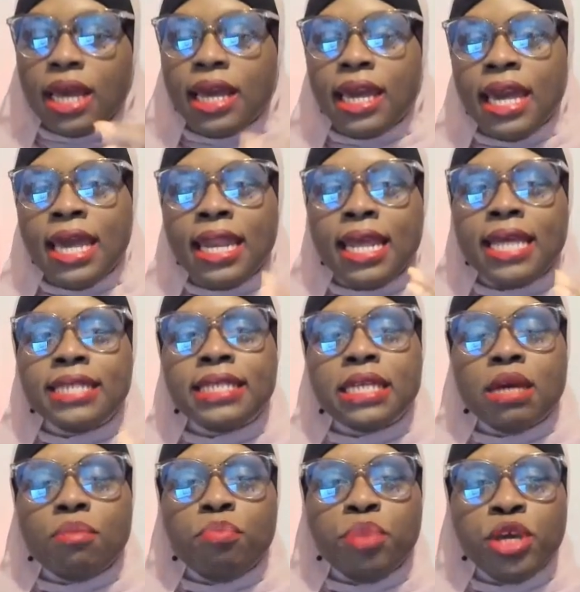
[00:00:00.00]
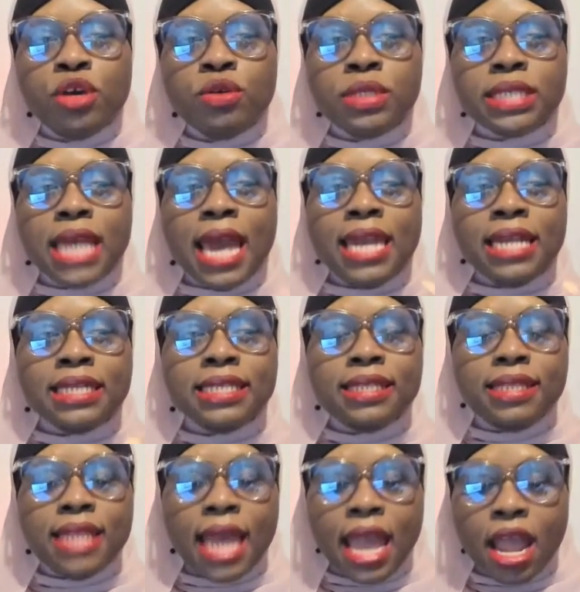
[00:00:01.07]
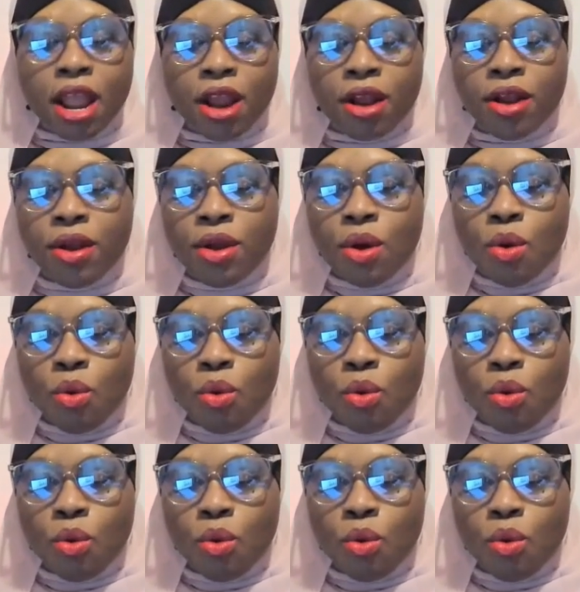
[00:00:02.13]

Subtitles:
It is an abuse, and it's there